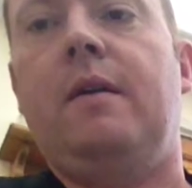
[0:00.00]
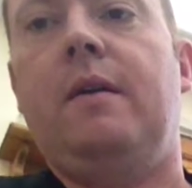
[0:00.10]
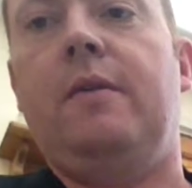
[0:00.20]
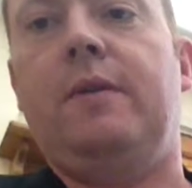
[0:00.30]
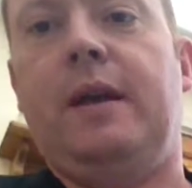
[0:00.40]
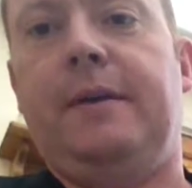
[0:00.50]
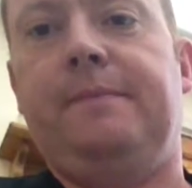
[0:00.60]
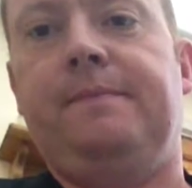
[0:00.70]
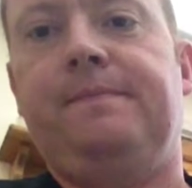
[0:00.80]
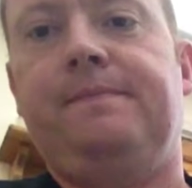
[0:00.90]
Okay,
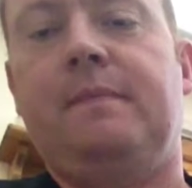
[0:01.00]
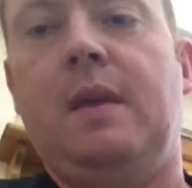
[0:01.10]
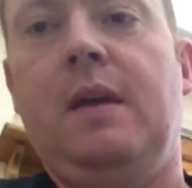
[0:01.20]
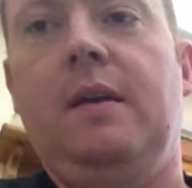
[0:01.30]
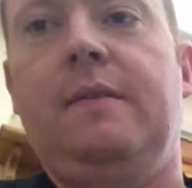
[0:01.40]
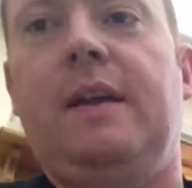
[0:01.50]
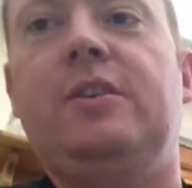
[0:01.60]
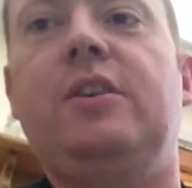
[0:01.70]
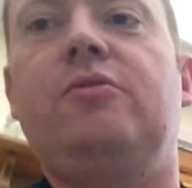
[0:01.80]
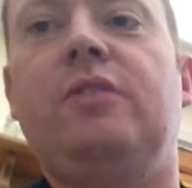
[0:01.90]

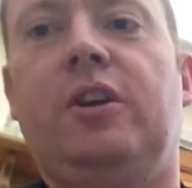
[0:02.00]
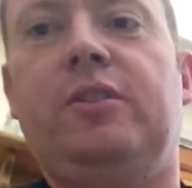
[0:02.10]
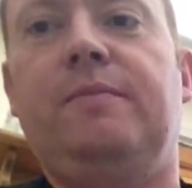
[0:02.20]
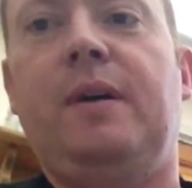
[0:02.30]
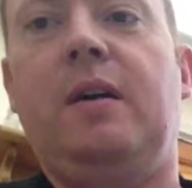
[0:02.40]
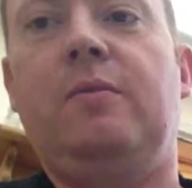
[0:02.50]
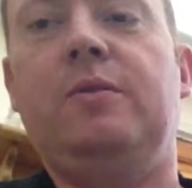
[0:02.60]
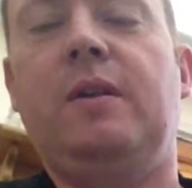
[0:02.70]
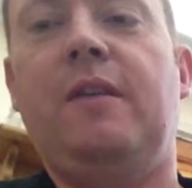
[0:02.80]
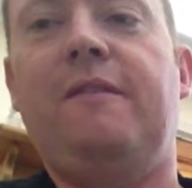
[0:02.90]
that's the introduction part. We'll
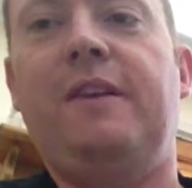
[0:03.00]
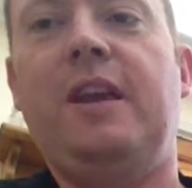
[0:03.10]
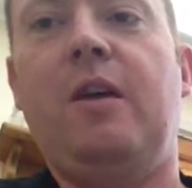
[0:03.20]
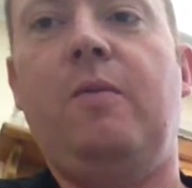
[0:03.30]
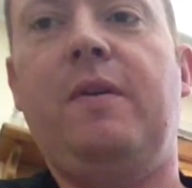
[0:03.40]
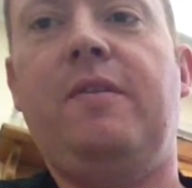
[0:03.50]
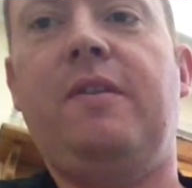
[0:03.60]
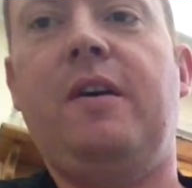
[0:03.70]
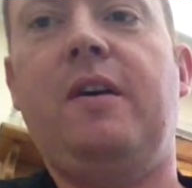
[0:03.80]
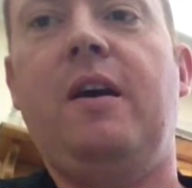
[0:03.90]
do another video with
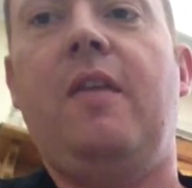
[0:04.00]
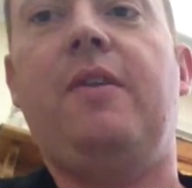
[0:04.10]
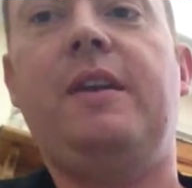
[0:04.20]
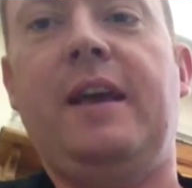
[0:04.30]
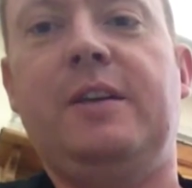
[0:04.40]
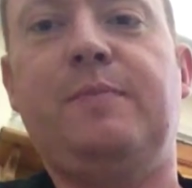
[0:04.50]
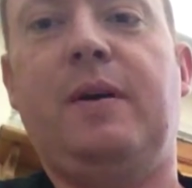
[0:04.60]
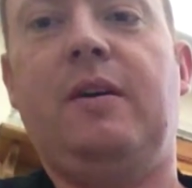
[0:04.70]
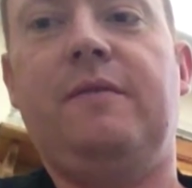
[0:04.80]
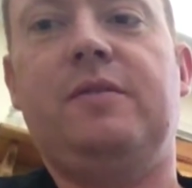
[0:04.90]
the next
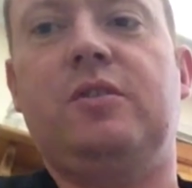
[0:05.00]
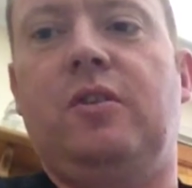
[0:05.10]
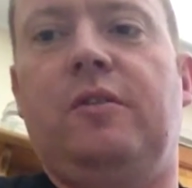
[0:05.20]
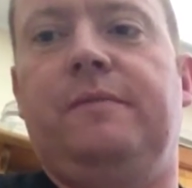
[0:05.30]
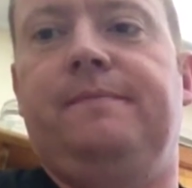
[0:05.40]
part of the song.